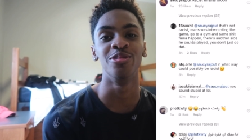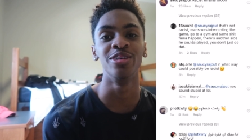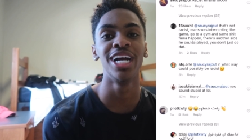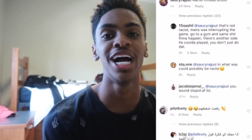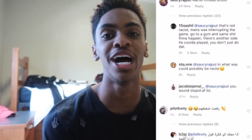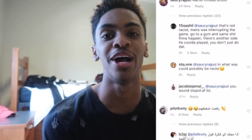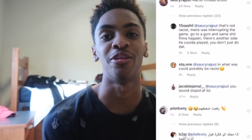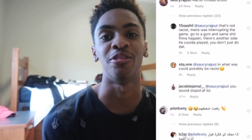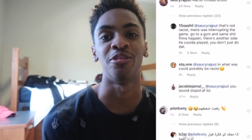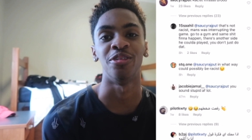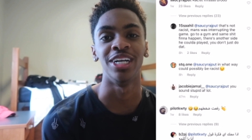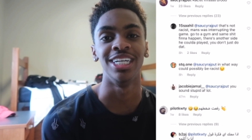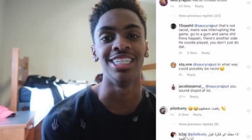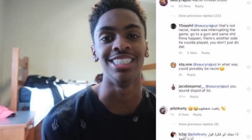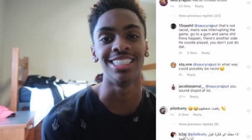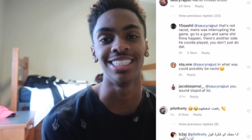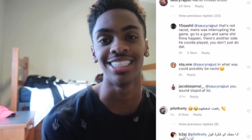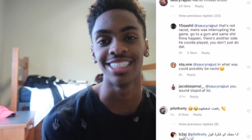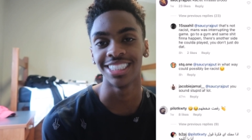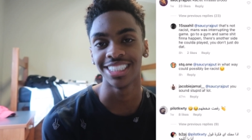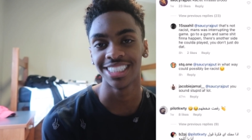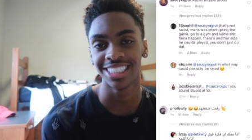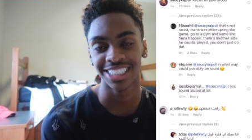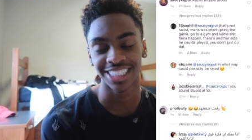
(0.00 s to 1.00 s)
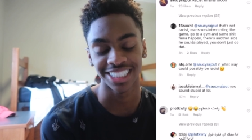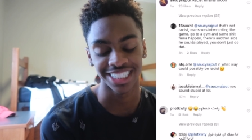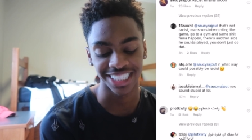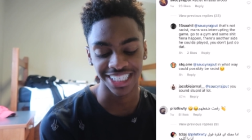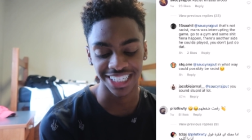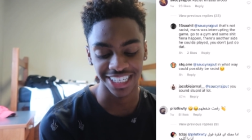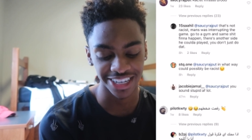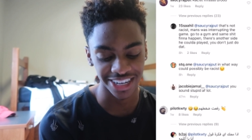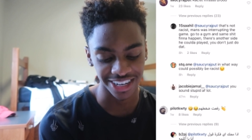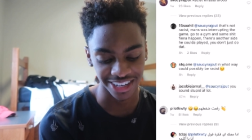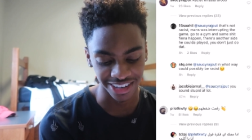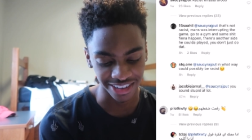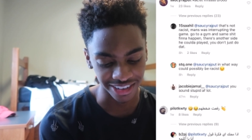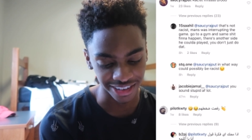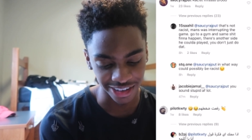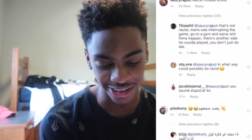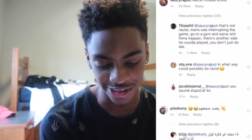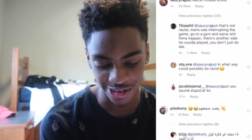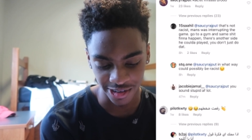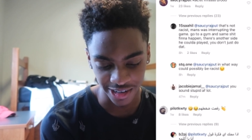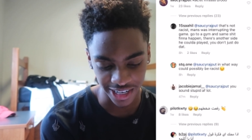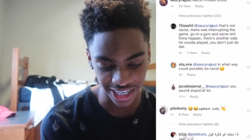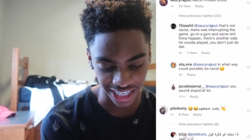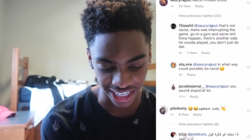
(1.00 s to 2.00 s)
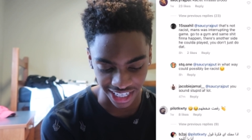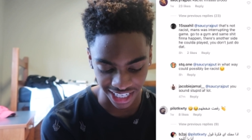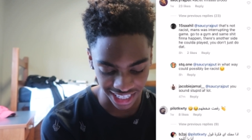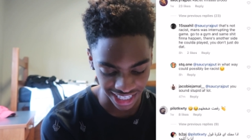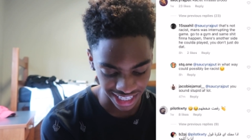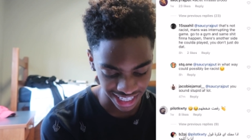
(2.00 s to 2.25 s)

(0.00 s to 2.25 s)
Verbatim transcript: We not racist. No, no way.